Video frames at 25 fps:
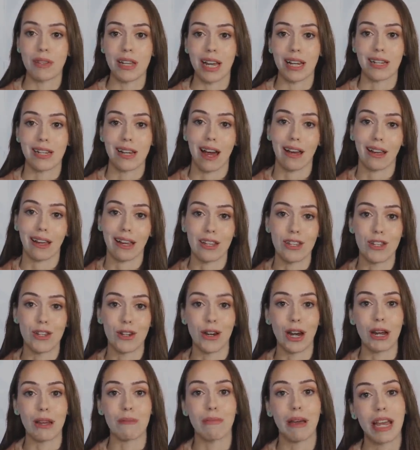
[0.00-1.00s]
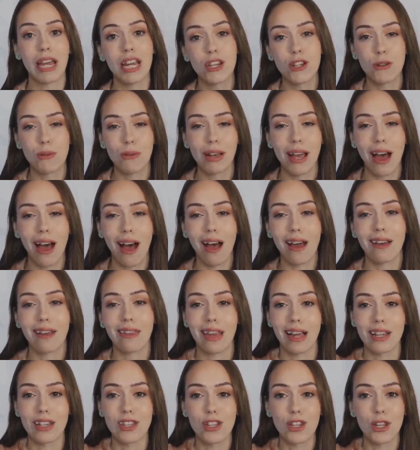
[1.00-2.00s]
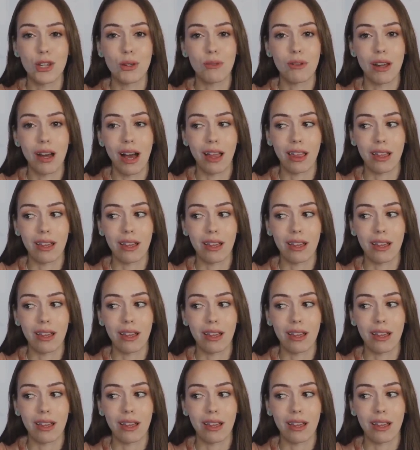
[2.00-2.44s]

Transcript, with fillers: TikTok, Instagram, Patreon, that's $2.